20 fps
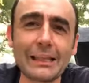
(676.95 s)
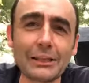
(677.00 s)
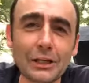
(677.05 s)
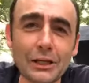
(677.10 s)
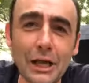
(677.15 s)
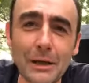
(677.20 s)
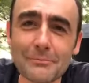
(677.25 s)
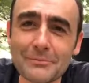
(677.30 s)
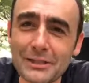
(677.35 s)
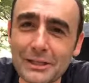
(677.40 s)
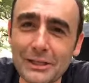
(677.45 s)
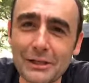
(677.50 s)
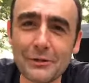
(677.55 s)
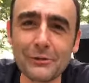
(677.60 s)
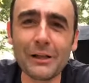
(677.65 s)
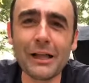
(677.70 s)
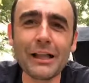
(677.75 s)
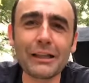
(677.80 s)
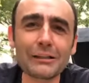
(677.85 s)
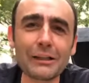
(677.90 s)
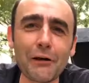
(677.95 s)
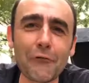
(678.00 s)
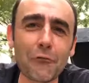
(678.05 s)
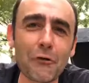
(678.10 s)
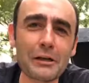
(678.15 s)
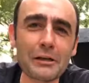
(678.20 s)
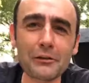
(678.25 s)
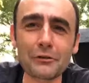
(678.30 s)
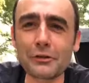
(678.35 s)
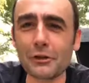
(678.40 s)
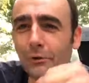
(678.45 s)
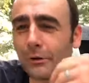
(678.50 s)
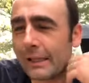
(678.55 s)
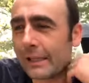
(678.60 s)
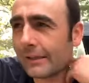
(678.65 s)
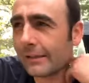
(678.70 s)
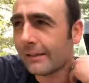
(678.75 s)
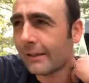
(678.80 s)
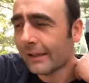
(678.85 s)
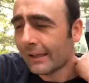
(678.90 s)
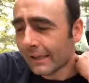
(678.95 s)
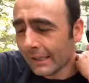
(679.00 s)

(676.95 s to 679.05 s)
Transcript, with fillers: I look up to you, love what you're doing.